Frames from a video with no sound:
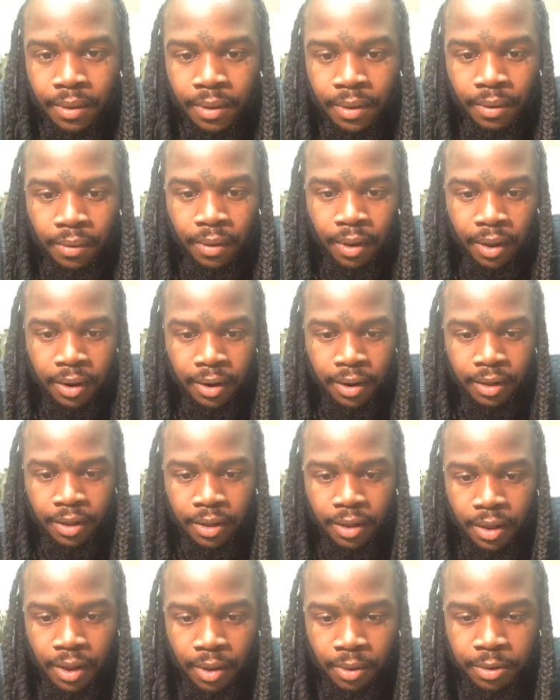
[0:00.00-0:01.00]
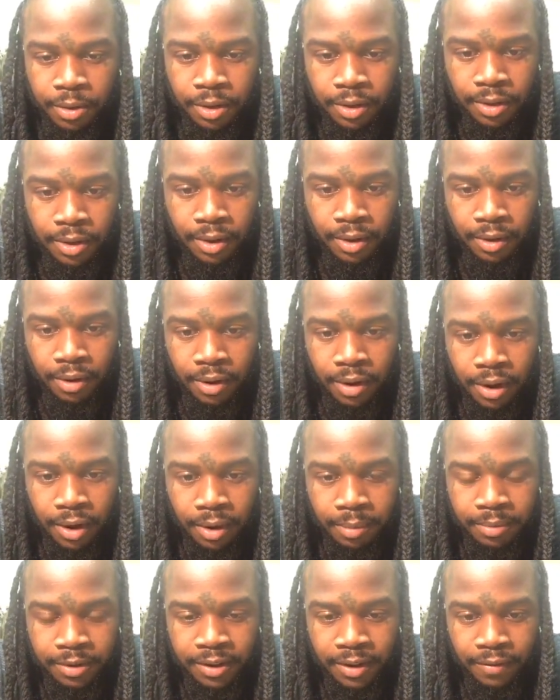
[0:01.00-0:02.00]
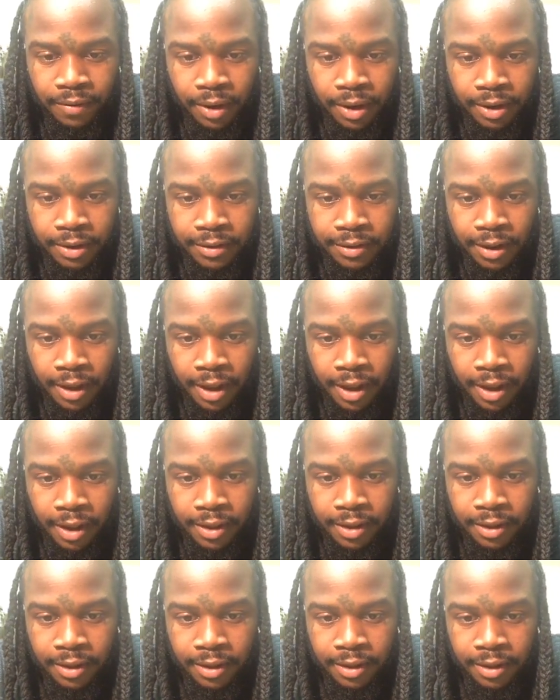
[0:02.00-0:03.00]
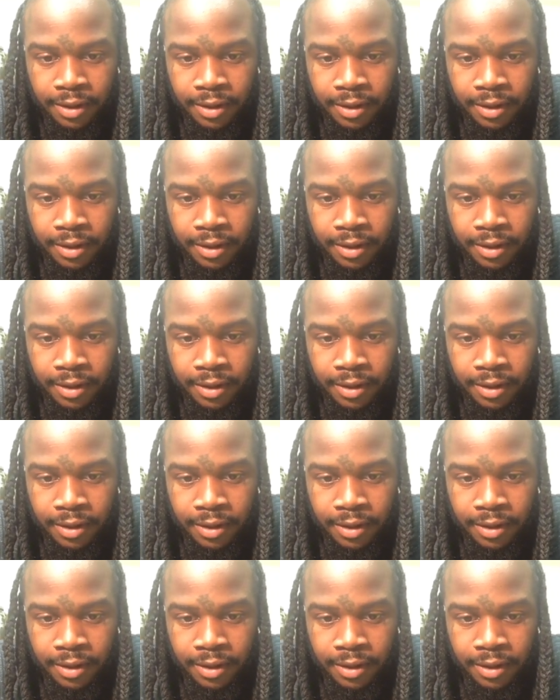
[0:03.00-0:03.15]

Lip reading: Okay, there she go. She in here. Now let me see if I can tag her.